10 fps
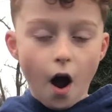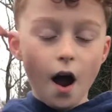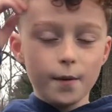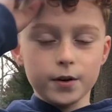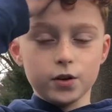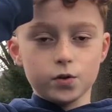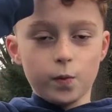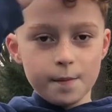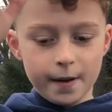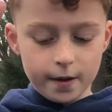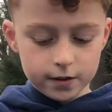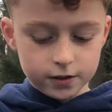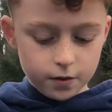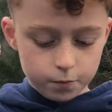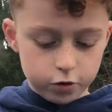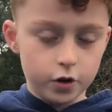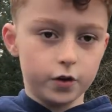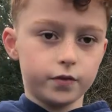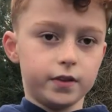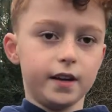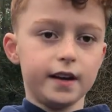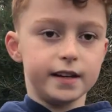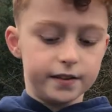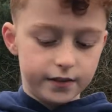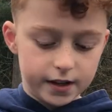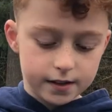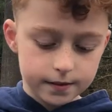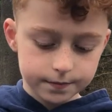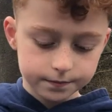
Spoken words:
I would use wind power to improve the EVs.